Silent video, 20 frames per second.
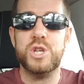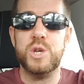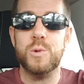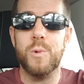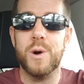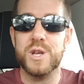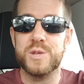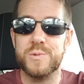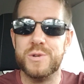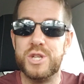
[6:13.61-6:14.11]

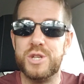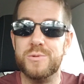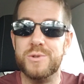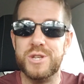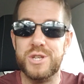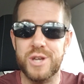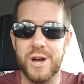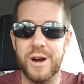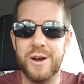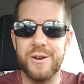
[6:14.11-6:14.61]
was when she
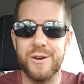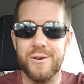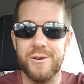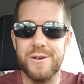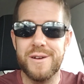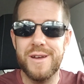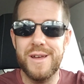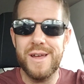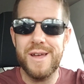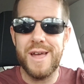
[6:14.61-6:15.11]
was
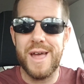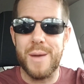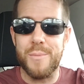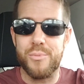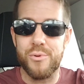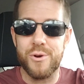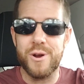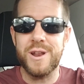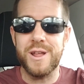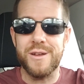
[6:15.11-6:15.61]
younger and
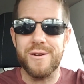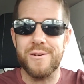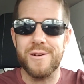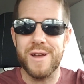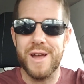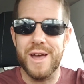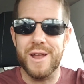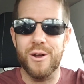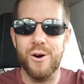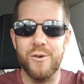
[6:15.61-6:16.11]
prettier
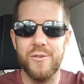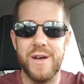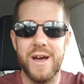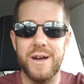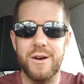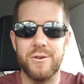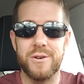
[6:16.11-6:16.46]
and all that.